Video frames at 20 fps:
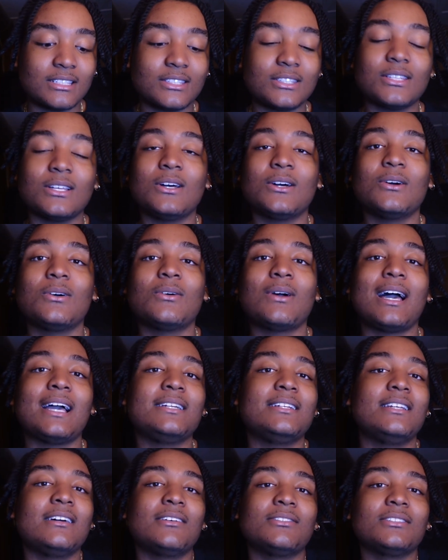so I
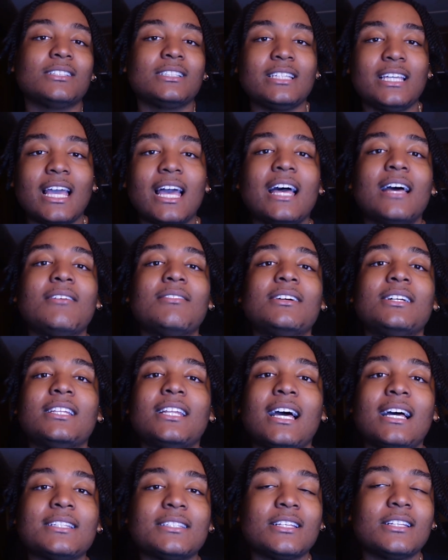definitely have a
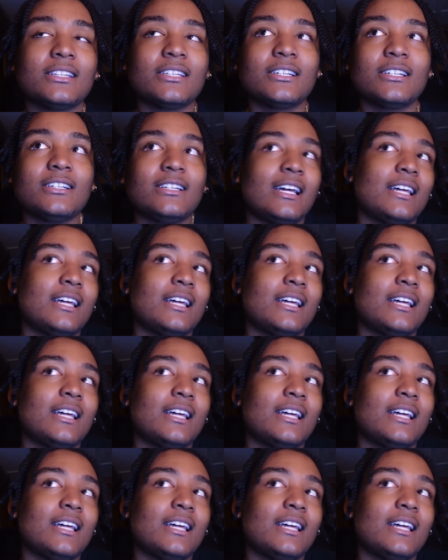lot to learn.